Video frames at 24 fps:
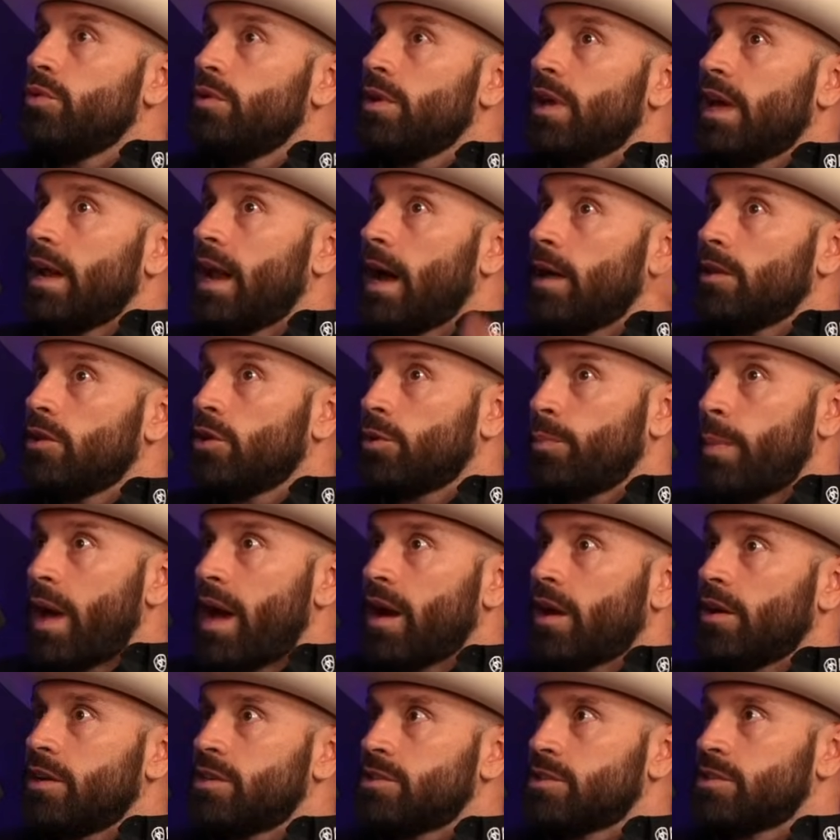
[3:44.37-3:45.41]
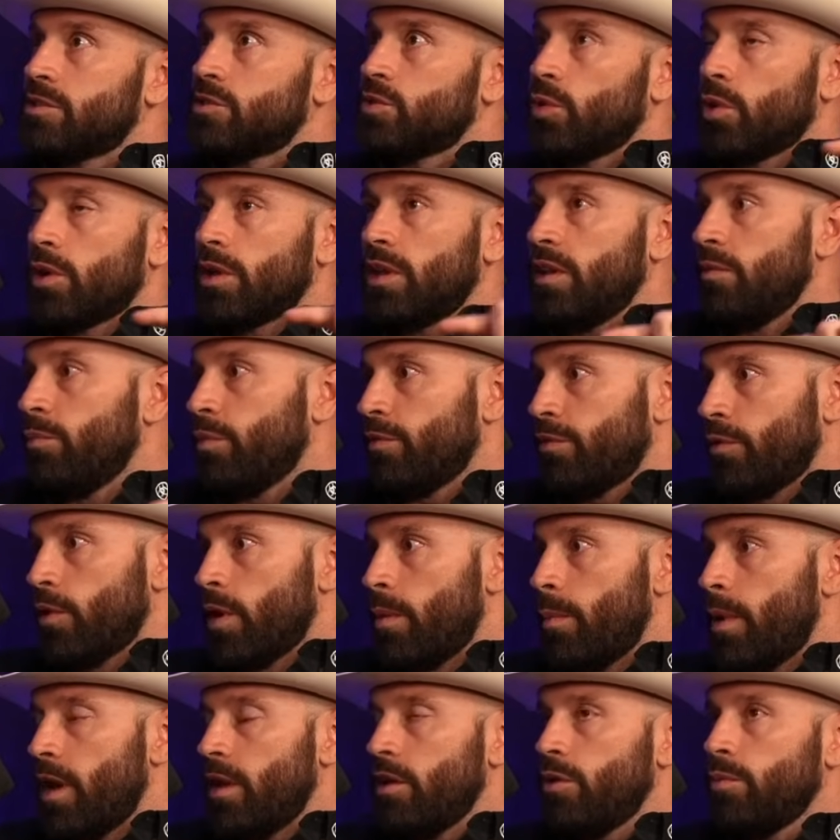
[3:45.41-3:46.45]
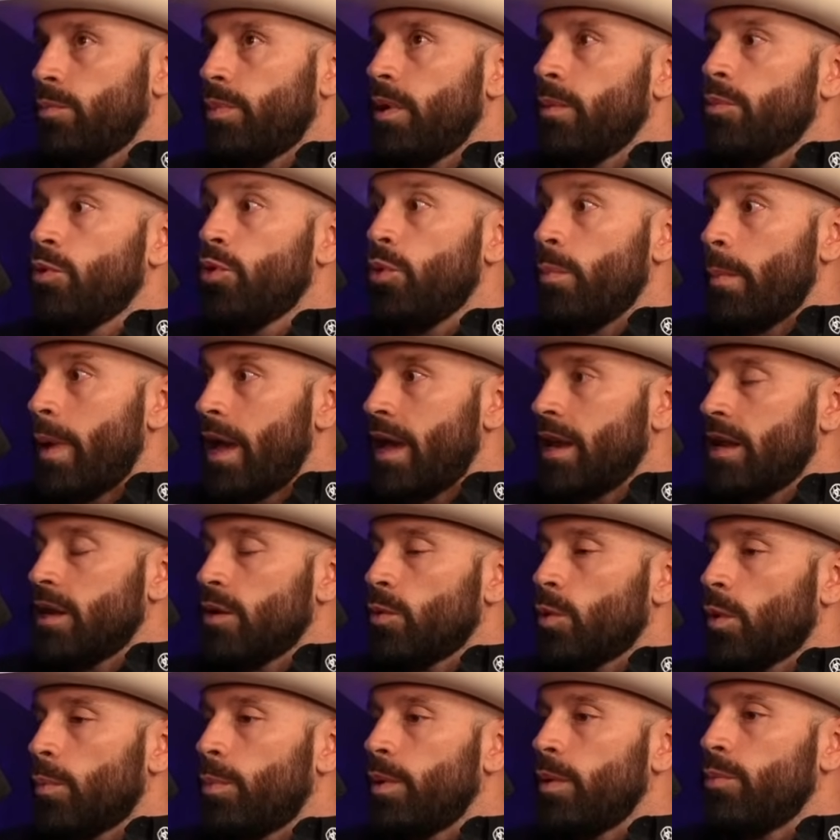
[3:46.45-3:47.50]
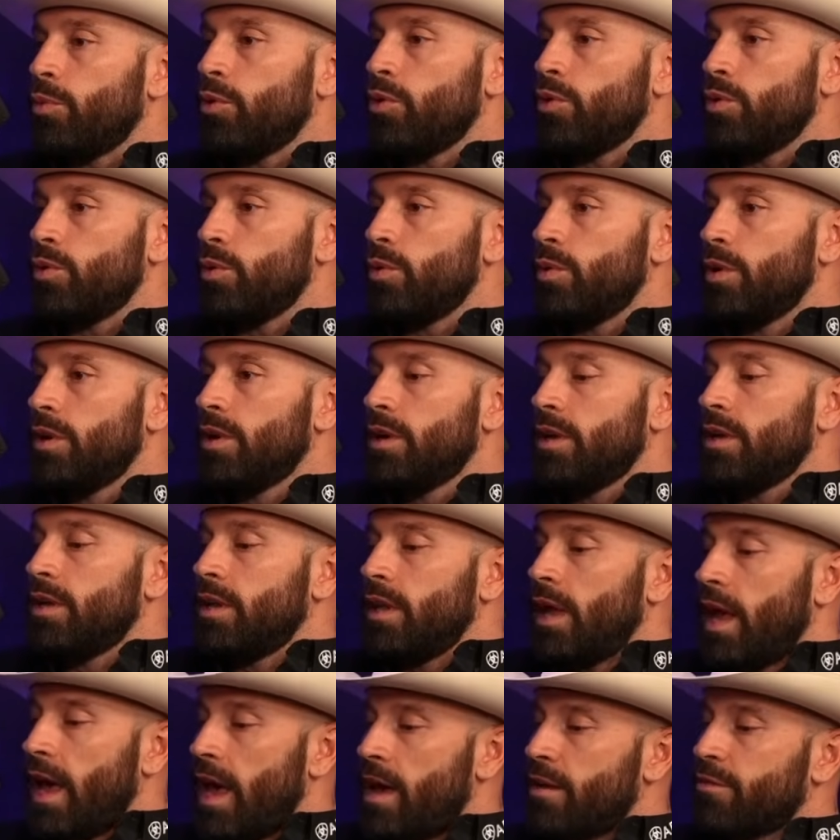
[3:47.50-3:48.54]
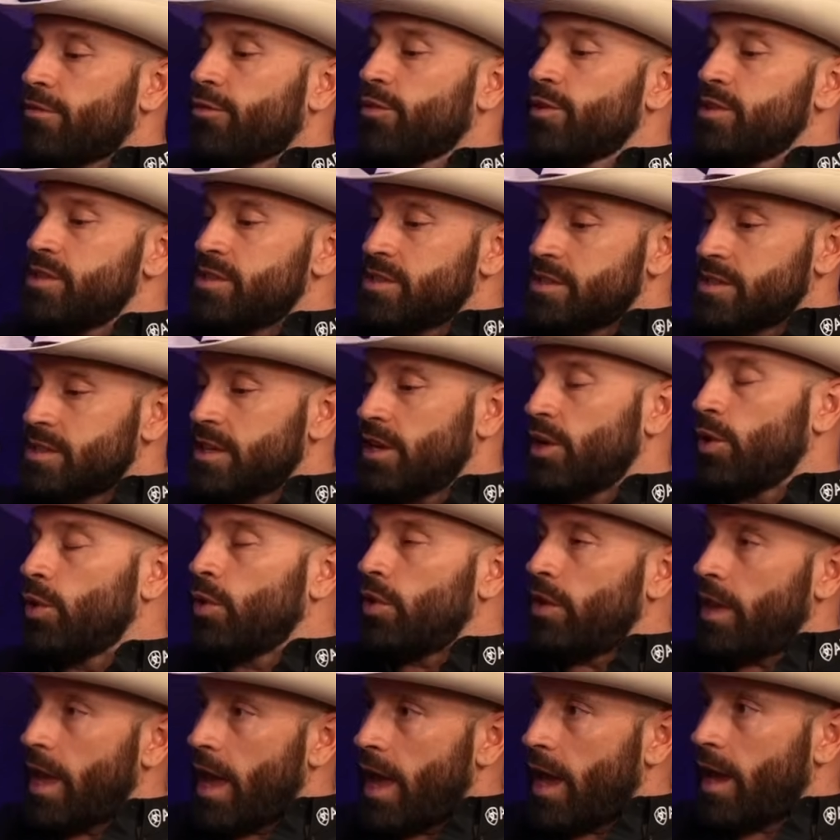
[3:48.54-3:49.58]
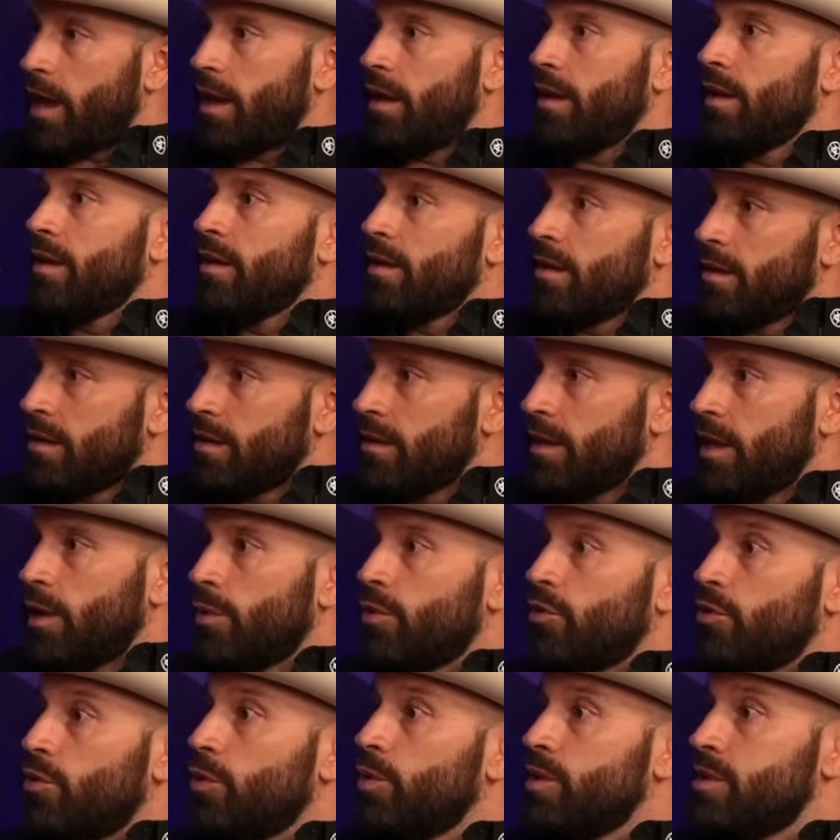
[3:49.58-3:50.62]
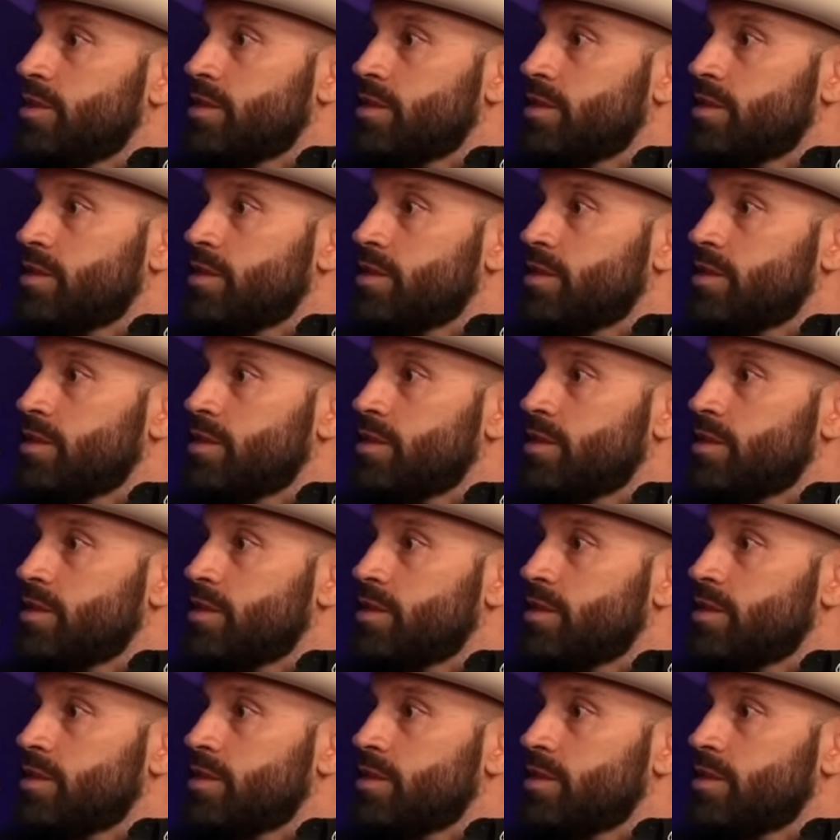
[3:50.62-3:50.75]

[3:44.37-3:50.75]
and I look back on this historically, even before I met you, people who made it were people who every single day they were doing